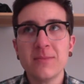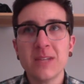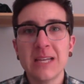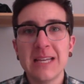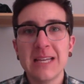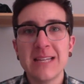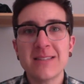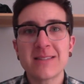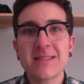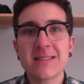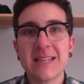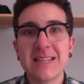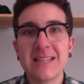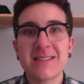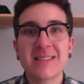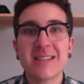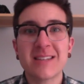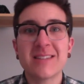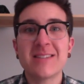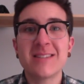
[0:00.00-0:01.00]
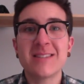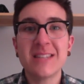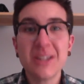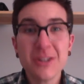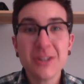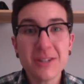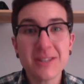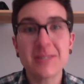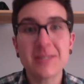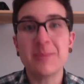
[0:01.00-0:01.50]
is
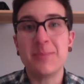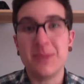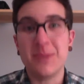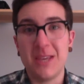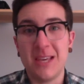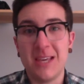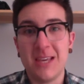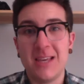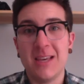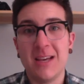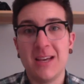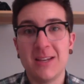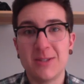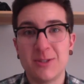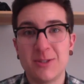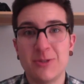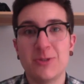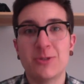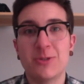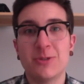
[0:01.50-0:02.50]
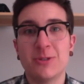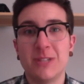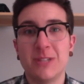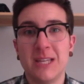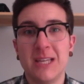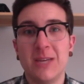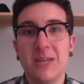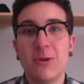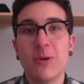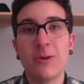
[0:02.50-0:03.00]
considered to be a
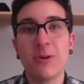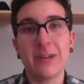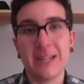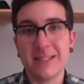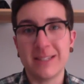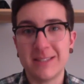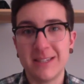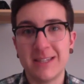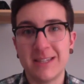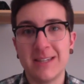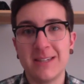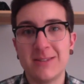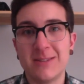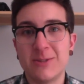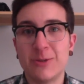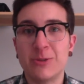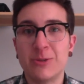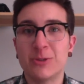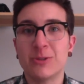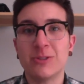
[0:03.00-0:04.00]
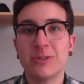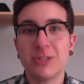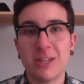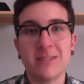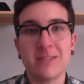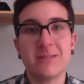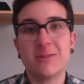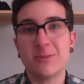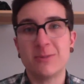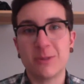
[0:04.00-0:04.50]
socially oriented, social
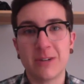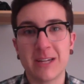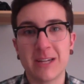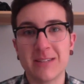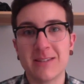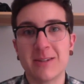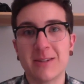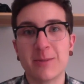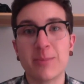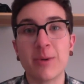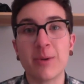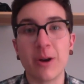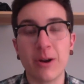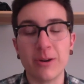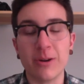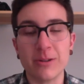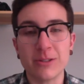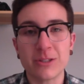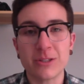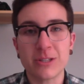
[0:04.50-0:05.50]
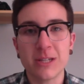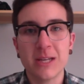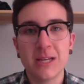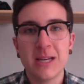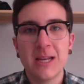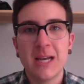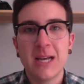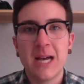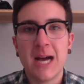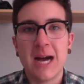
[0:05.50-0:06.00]
justice oriented approach.
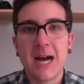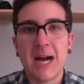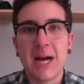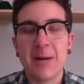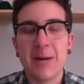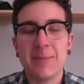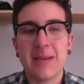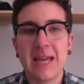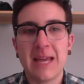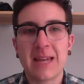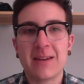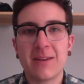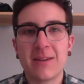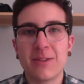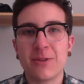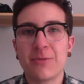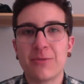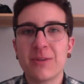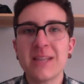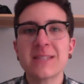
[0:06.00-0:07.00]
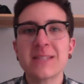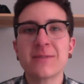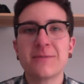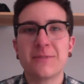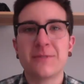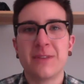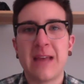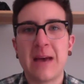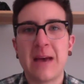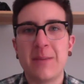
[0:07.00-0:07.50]
And the reason
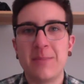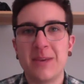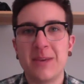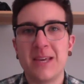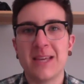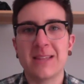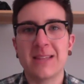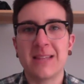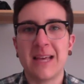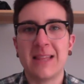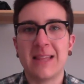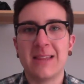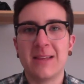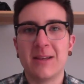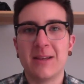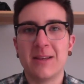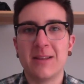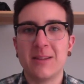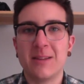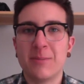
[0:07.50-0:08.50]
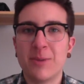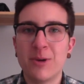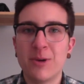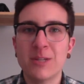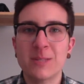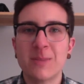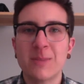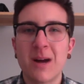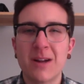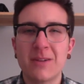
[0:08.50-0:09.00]
for that being that the
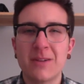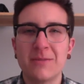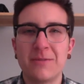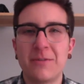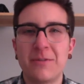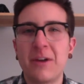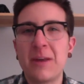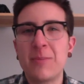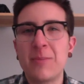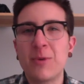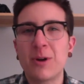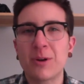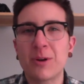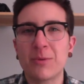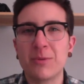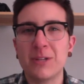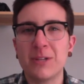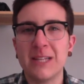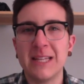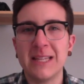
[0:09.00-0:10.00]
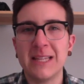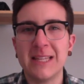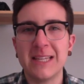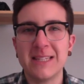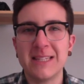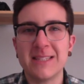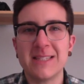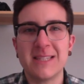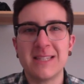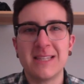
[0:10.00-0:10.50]
postmodern framework really
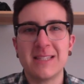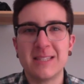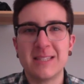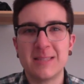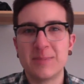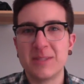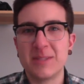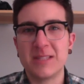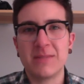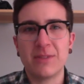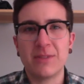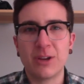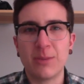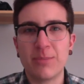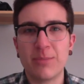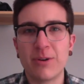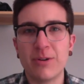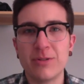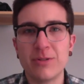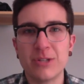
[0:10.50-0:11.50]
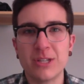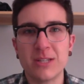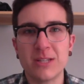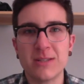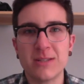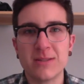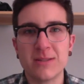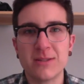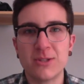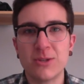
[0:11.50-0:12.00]
lends these specific
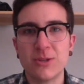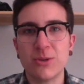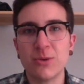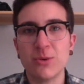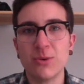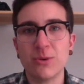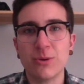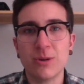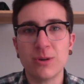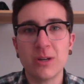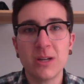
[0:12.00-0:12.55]
approaches to